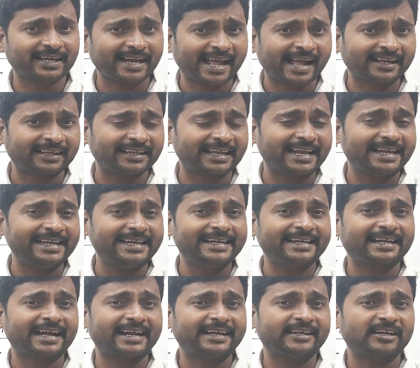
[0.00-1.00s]
crack
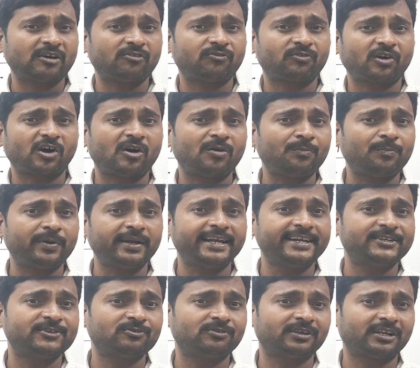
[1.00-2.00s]
any kind of
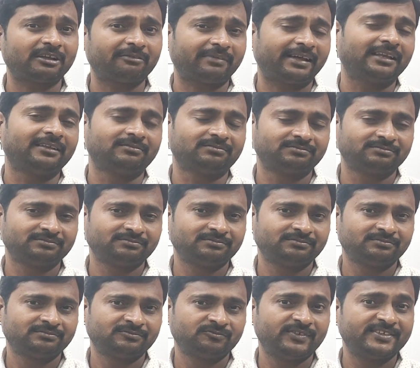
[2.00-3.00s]
competitive level
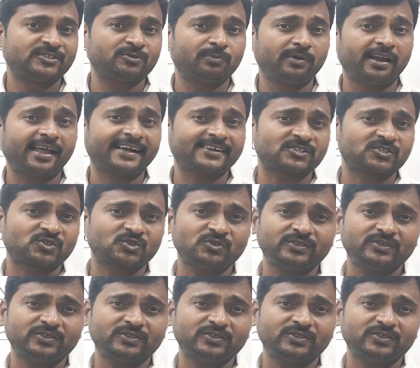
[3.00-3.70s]
which belongs